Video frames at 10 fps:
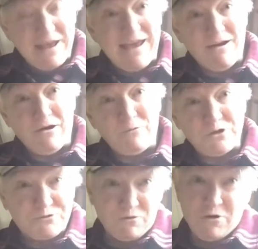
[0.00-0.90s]
out
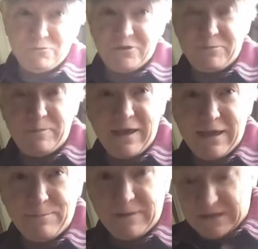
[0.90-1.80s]
what's wrong with the
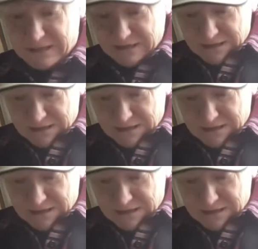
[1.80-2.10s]
baby.